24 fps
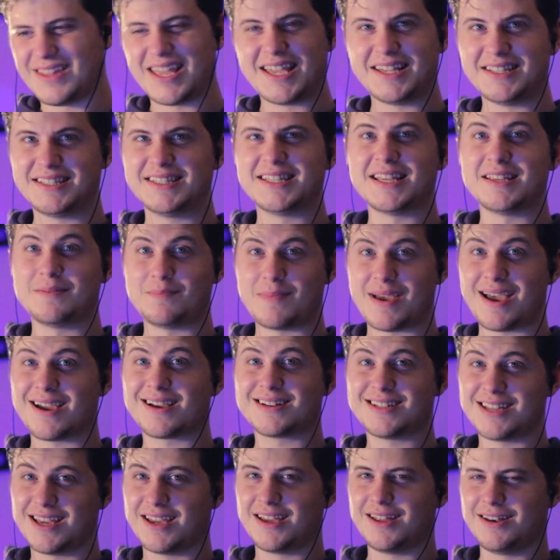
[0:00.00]
He's sitting
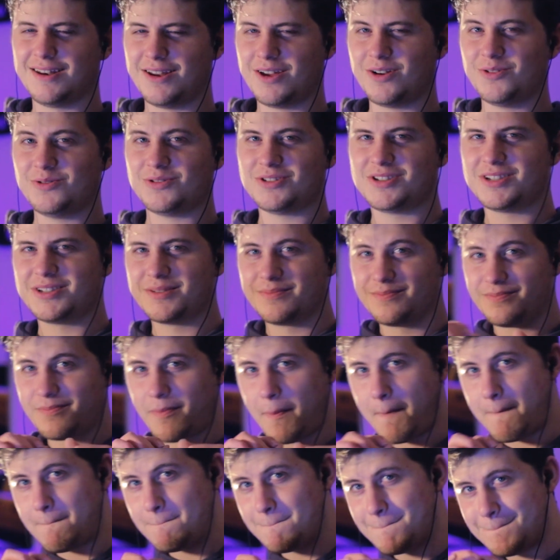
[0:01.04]
back taking notes.
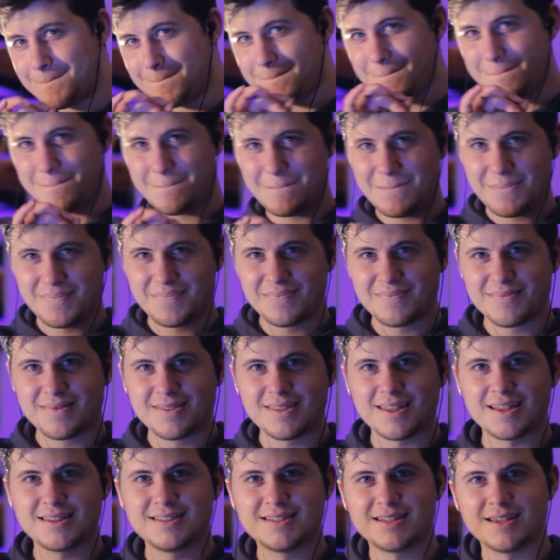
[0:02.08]

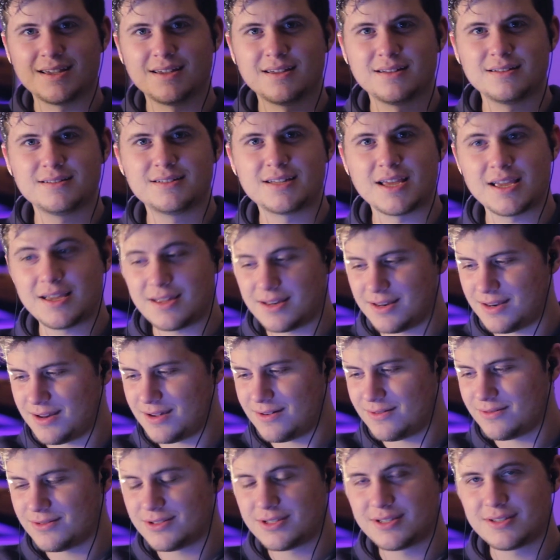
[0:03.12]
That's it, taking
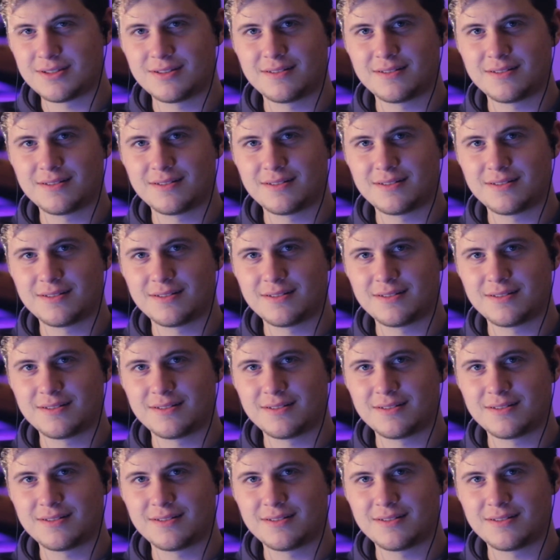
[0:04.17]
notes.